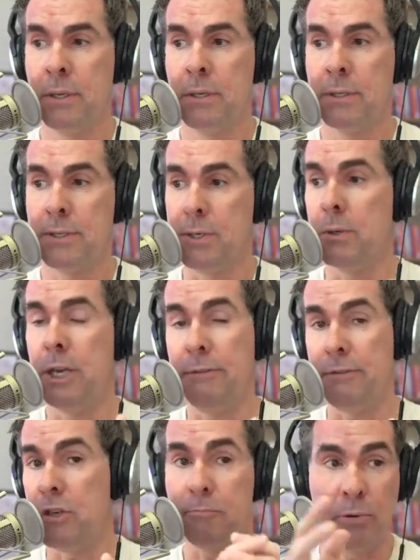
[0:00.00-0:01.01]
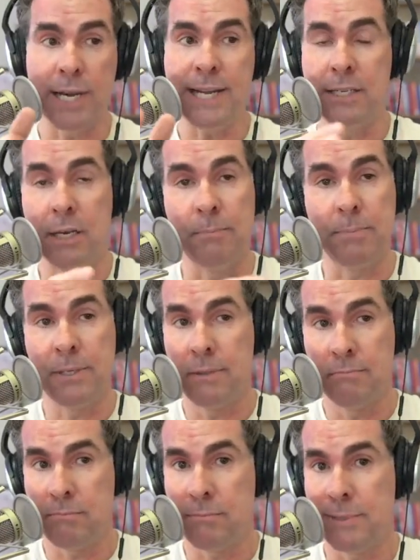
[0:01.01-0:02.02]
So if you've brain dumped
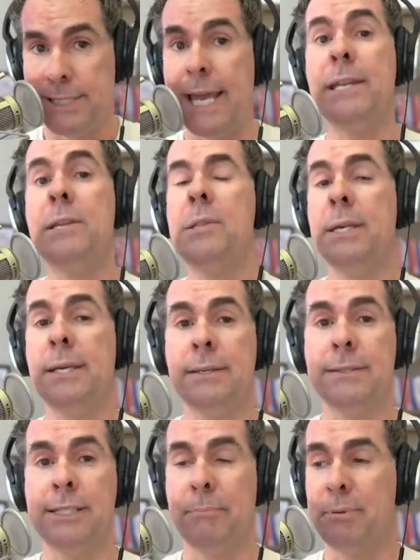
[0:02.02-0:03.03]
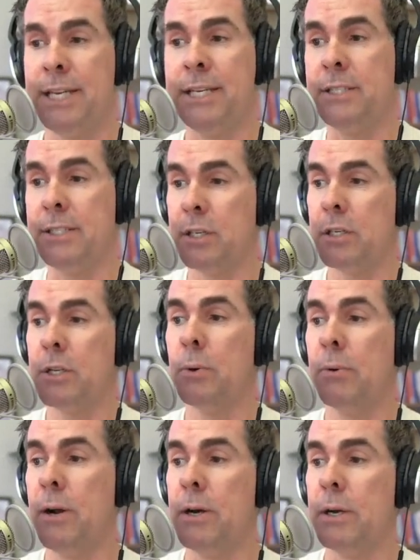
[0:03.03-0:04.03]
10 things that potentially could go
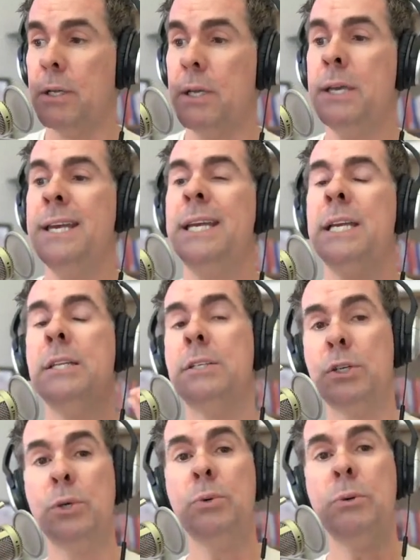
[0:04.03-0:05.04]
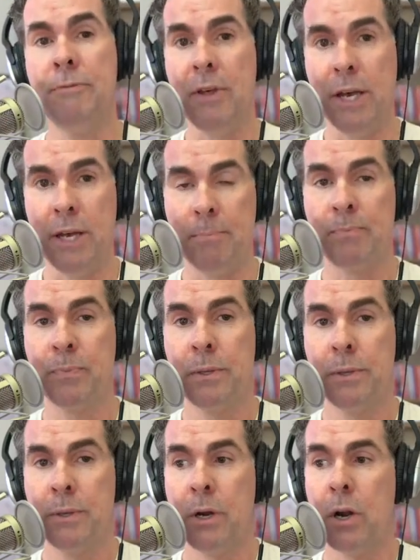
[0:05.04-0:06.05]
wrong, 2 of them
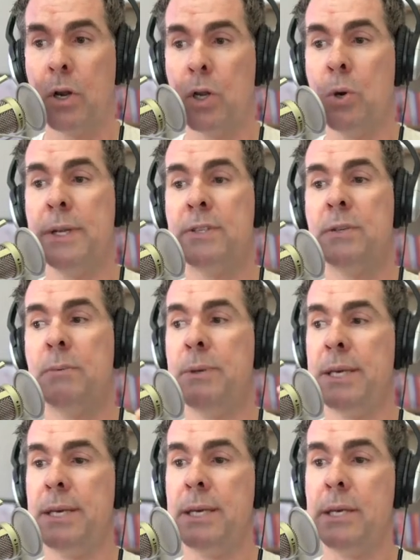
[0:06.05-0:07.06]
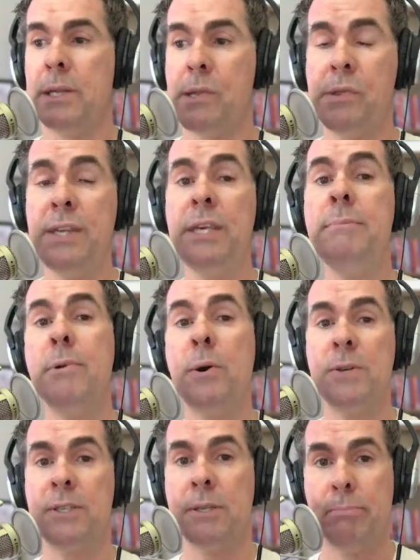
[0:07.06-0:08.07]
are going to be the
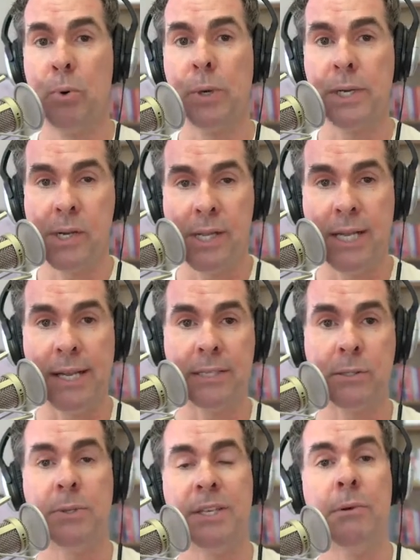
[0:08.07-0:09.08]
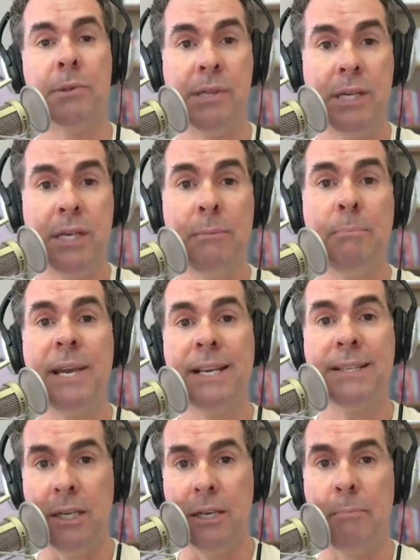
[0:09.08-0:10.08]
most important things, the
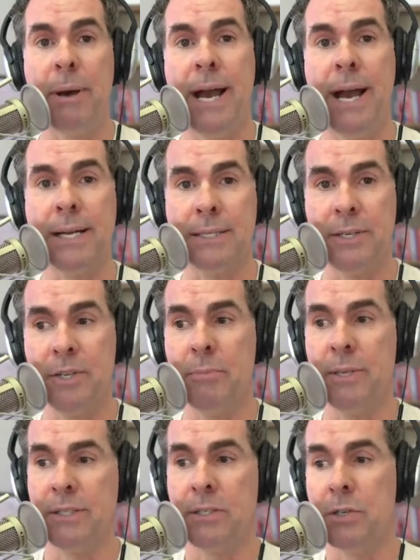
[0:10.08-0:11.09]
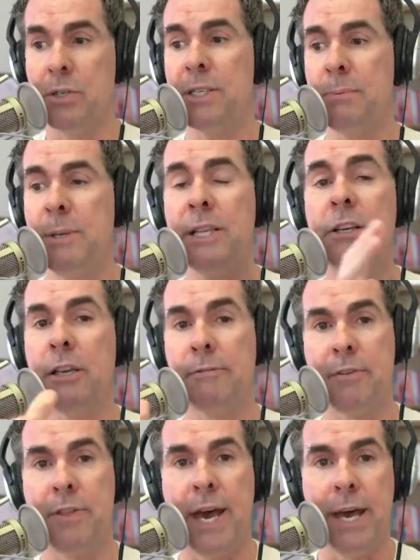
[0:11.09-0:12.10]
biggest impact on your business. So just be looking
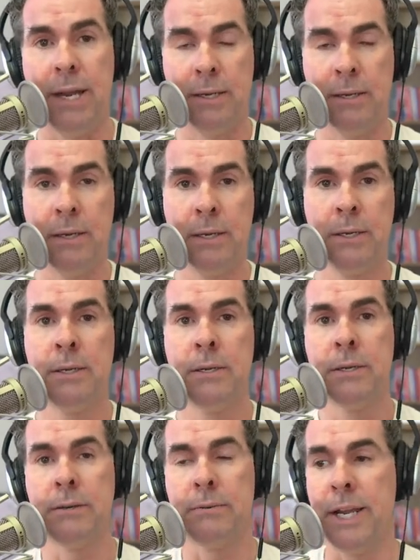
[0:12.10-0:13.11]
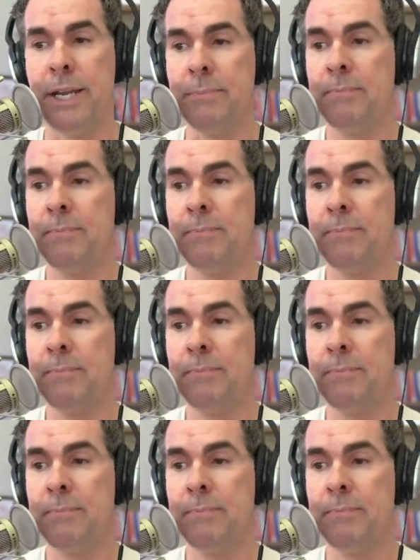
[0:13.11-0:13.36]
for that, right?